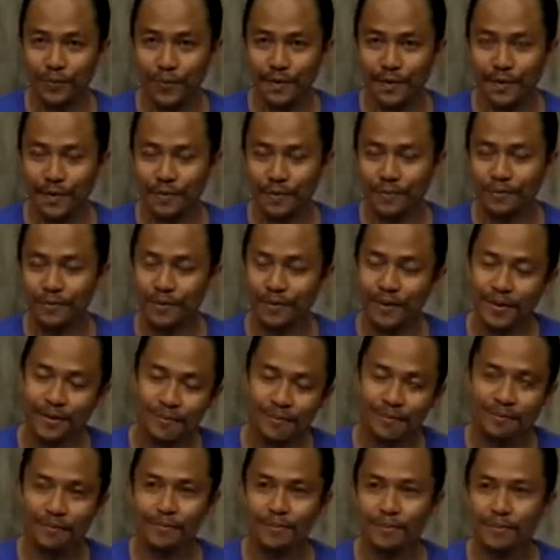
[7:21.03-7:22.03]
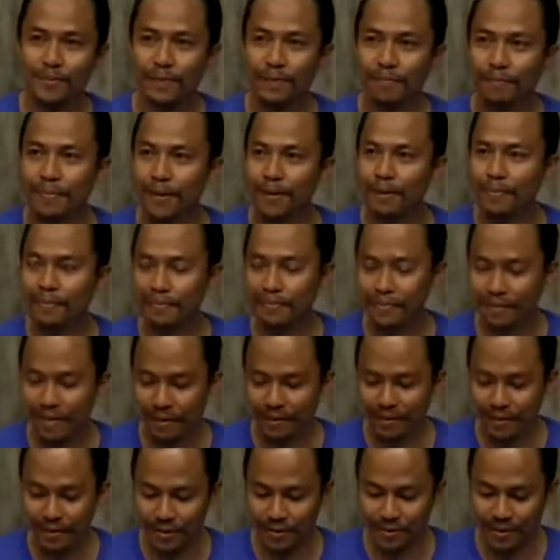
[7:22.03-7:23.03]
uh, want to be part of
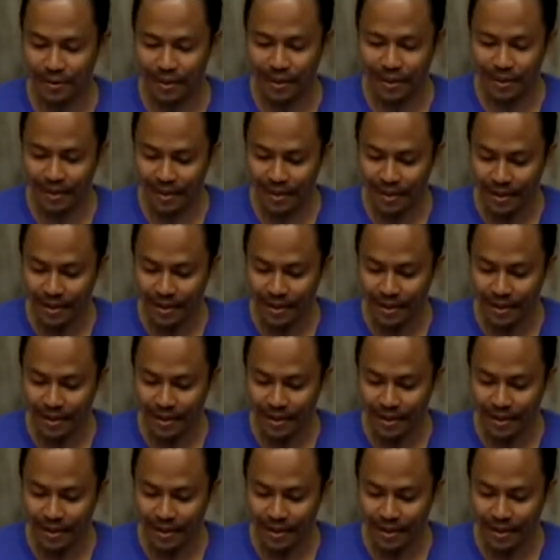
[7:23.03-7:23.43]
them as well.